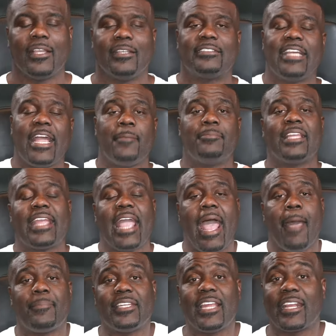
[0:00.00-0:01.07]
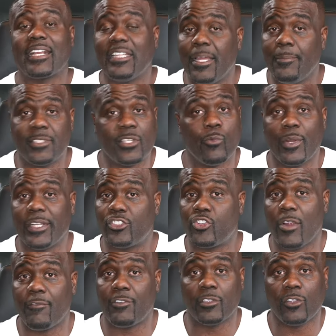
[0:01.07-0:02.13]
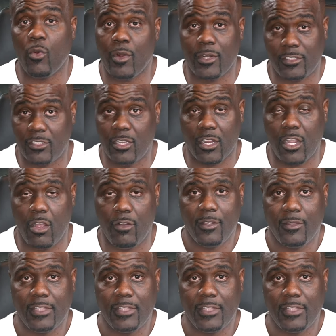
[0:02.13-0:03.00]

Same thing happened at Clemson when Trevor Lawrence took over.